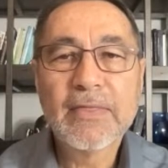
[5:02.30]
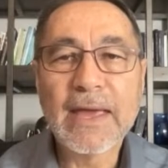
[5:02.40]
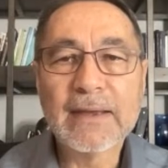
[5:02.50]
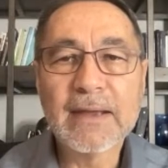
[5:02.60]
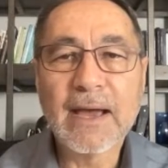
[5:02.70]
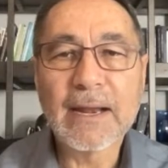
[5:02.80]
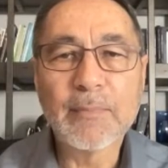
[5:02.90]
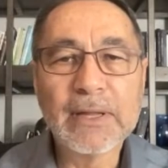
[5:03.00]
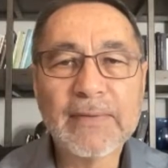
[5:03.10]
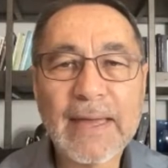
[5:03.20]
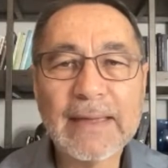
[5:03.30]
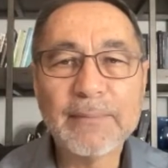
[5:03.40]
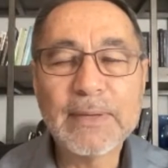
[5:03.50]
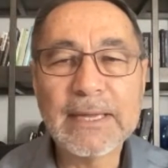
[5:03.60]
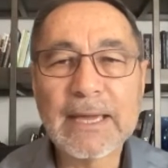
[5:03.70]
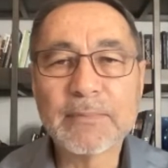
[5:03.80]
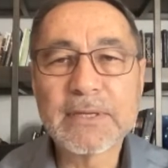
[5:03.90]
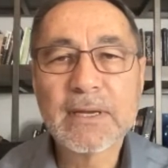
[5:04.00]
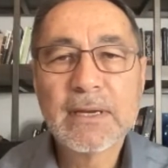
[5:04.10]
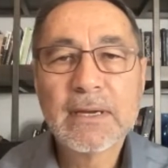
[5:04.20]
that night, I believe 8 p.m.
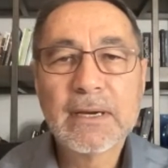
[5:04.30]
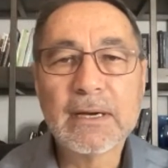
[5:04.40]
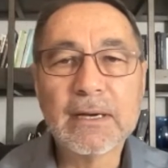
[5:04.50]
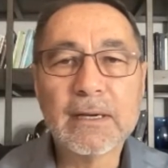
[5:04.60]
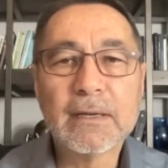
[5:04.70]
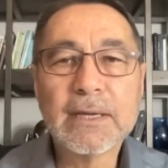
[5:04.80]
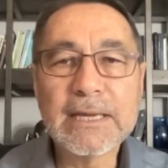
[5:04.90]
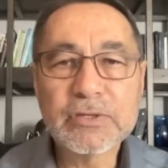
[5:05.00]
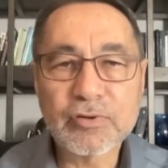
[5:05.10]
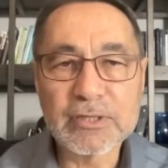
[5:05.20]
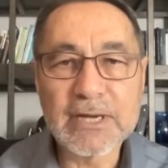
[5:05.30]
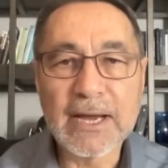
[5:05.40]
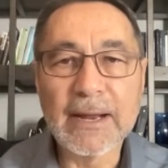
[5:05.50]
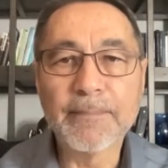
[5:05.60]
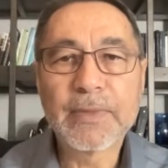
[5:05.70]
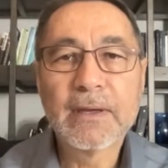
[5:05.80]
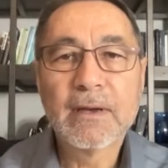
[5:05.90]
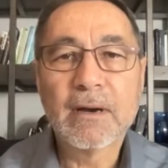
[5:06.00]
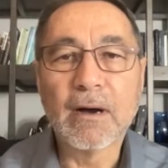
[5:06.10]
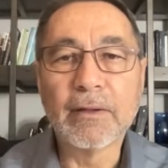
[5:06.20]
Eastern time
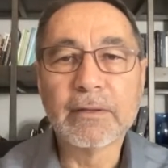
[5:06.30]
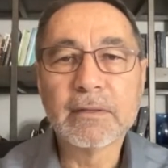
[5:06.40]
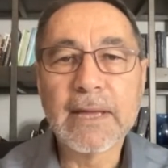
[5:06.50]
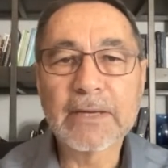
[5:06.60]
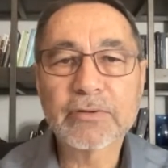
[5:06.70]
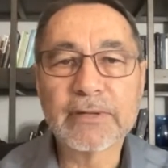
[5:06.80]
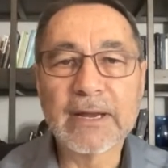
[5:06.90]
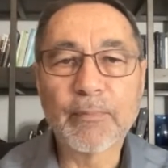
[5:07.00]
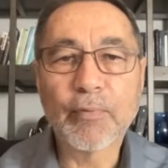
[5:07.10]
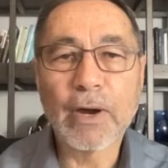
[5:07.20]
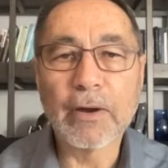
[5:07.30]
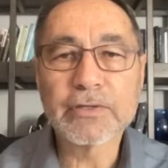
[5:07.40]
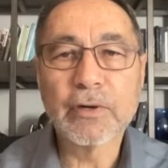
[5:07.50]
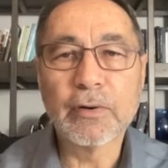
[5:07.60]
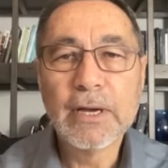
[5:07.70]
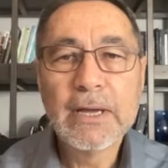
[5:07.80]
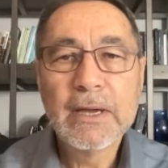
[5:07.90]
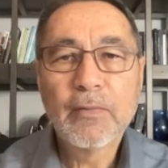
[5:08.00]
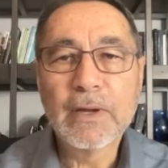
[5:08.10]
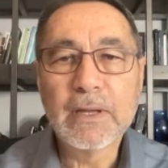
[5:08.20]
on National Day of Prayer. So
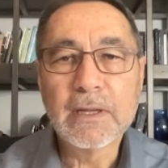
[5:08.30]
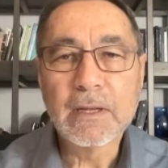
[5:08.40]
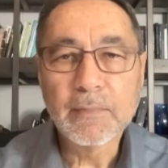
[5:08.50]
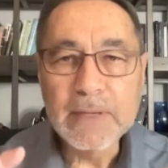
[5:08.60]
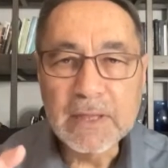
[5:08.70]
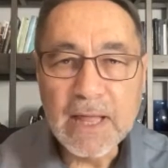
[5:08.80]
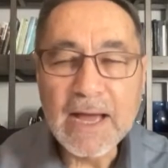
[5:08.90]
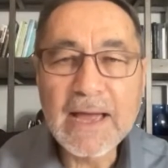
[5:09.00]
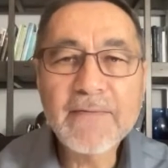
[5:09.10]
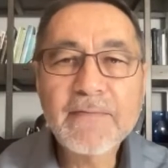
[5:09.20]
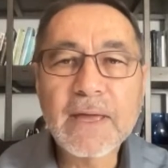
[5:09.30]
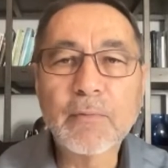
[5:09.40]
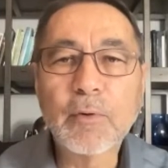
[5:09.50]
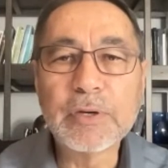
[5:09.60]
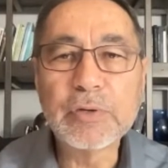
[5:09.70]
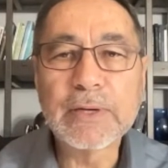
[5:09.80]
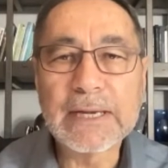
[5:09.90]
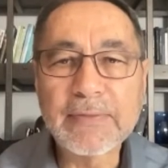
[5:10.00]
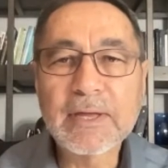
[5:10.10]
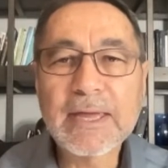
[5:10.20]
it'll be live, and we'll be doing
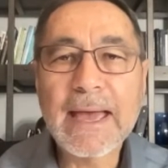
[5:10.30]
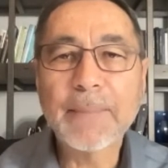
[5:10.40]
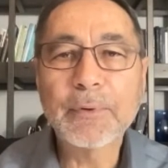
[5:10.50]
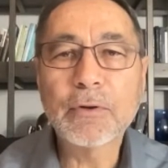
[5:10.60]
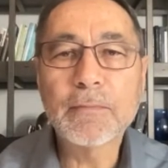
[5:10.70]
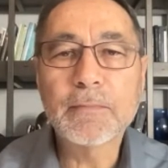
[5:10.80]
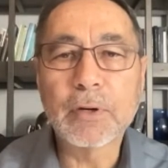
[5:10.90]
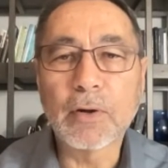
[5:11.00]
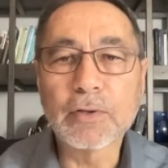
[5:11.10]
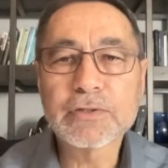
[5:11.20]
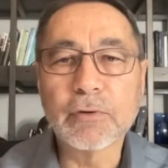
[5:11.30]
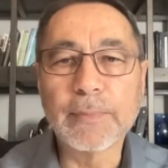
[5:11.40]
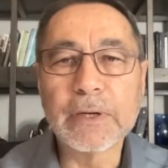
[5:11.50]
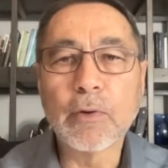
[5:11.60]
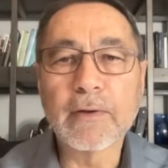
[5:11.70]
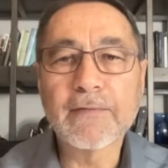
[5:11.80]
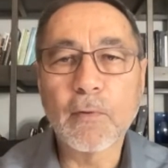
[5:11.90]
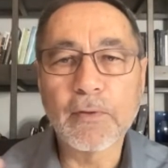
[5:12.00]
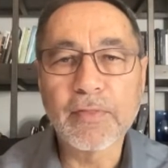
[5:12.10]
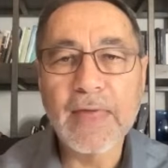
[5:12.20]
it in the Capitol, but also we'll be going
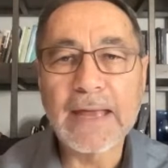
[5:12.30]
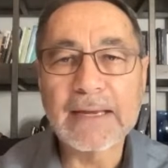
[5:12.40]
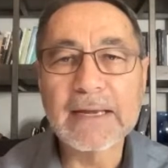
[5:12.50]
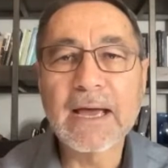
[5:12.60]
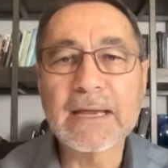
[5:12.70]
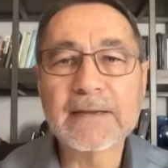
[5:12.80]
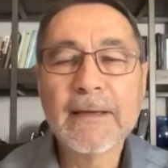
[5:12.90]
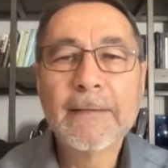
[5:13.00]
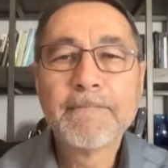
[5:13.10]
forth that night